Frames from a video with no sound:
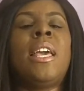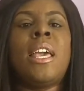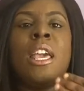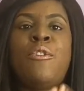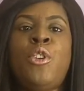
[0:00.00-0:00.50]

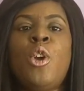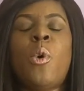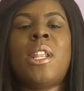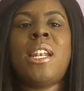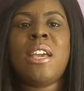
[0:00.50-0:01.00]
if you
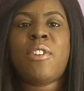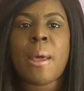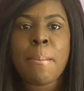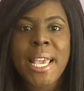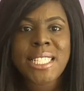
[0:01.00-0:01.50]
want to live an
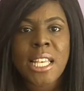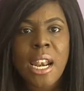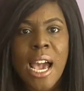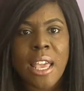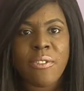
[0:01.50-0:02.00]
amazing
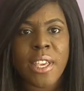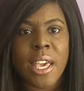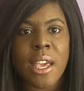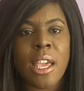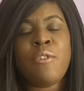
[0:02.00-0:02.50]
life,
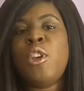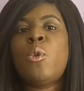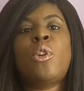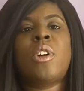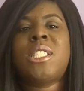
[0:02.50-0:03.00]
yeah, if you
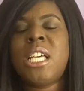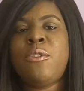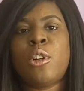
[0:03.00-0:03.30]
want to achieve your